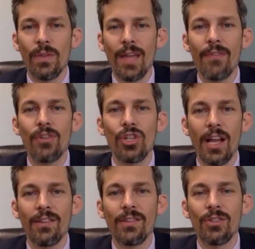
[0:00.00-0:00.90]
They have a
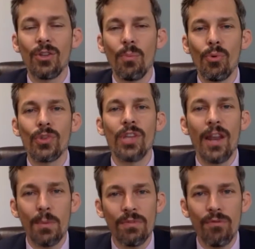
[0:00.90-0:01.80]
chance to present
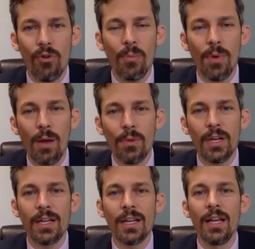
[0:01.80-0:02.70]
it before the public